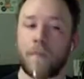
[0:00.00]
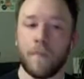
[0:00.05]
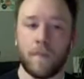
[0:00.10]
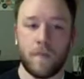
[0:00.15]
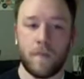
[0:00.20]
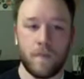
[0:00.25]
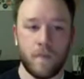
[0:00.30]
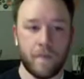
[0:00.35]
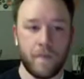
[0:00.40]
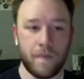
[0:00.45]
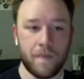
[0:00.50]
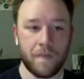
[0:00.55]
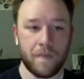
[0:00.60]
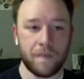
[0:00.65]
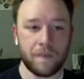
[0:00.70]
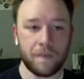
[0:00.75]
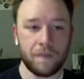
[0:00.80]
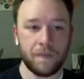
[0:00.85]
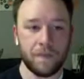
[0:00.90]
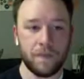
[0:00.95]

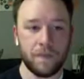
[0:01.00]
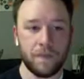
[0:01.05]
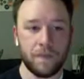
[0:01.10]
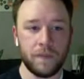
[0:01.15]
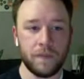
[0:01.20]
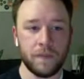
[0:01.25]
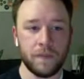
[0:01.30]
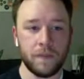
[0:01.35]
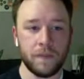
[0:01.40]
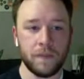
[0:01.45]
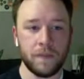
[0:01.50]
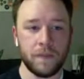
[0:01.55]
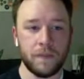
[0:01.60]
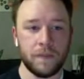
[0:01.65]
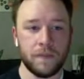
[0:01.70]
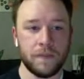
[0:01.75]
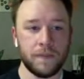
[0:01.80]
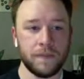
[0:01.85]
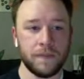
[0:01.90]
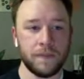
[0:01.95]

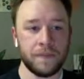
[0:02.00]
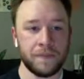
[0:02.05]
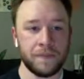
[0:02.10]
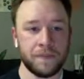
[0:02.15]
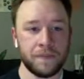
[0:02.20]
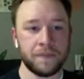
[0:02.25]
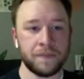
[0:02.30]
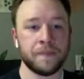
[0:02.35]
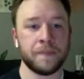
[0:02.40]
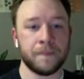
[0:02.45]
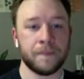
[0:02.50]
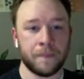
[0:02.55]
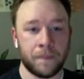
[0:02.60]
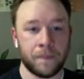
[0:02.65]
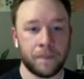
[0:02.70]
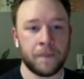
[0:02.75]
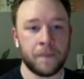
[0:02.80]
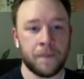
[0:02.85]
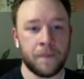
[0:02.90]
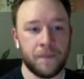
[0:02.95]

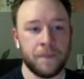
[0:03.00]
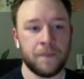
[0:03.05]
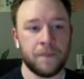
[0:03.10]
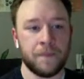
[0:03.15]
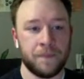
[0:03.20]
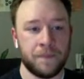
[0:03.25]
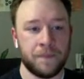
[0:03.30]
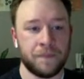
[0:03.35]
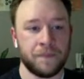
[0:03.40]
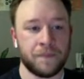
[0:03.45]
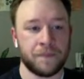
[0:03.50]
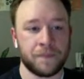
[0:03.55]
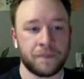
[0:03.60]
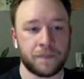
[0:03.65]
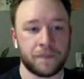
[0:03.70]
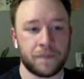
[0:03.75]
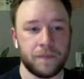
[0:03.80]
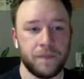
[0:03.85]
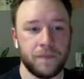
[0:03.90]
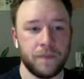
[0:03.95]

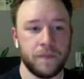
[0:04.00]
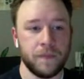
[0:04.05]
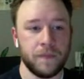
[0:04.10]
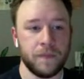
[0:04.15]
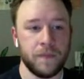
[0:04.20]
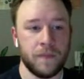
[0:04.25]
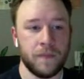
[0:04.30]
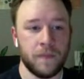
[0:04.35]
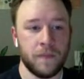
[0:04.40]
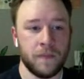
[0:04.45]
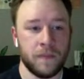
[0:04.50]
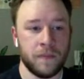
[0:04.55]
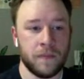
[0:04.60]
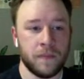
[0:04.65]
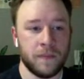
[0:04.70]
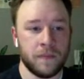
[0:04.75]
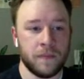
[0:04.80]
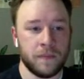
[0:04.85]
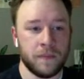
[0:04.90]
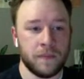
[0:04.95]

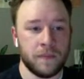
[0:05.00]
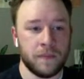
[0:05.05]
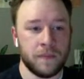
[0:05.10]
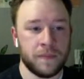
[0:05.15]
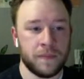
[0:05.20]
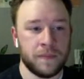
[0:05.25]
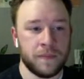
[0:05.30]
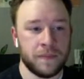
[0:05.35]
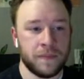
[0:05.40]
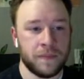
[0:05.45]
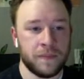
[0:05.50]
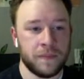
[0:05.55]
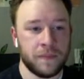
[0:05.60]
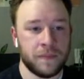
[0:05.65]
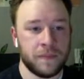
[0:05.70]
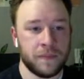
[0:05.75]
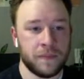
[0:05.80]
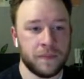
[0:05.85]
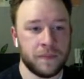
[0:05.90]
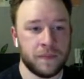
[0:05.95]

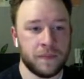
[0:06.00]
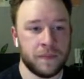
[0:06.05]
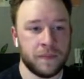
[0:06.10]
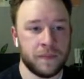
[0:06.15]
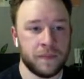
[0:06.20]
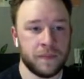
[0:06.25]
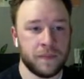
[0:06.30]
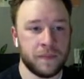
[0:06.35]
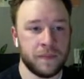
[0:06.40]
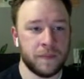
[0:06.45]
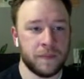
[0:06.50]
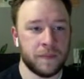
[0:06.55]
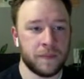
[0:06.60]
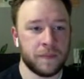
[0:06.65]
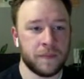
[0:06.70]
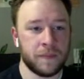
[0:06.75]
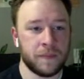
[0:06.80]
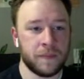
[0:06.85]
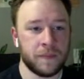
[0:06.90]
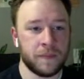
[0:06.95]

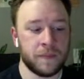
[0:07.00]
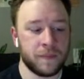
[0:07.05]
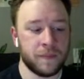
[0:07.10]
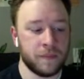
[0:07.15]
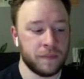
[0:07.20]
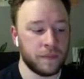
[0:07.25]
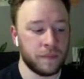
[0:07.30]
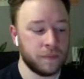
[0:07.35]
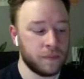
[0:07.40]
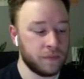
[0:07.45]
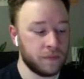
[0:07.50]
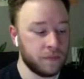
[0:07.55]
The person shown says nothing.